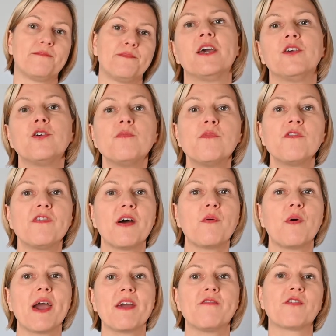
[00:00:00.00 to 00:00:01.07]
You move
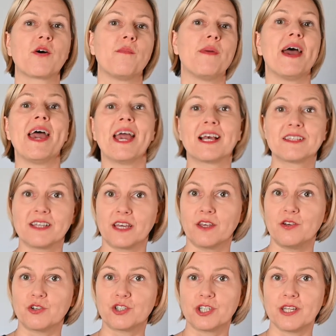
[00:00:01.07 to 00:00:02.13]
away from
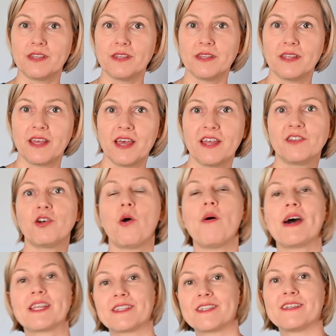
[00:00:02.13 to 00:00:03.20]
execution
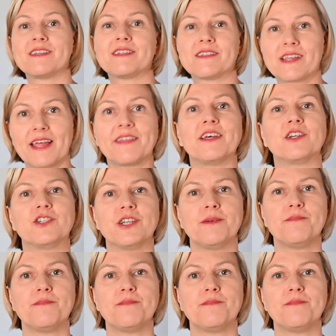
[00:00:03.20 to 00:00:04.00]
towards strategy.